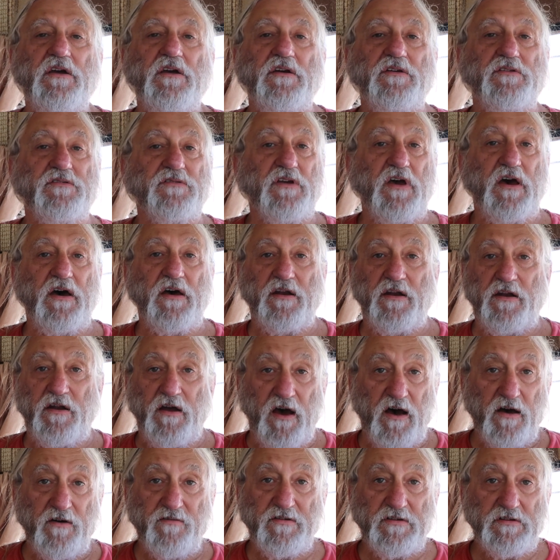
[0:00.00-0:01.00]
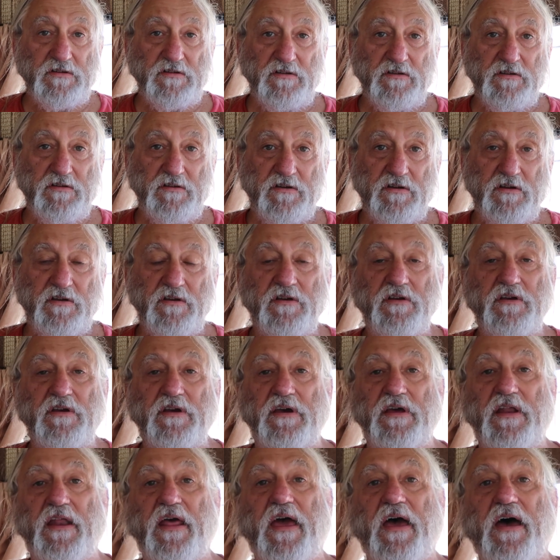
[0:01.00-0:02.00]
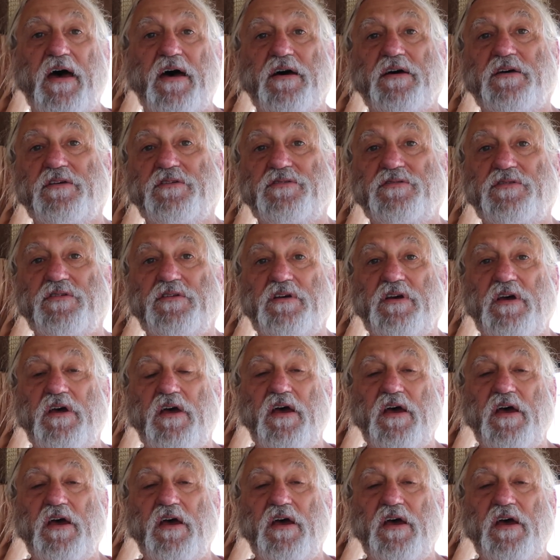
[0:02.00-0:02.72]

it's got an oven, it has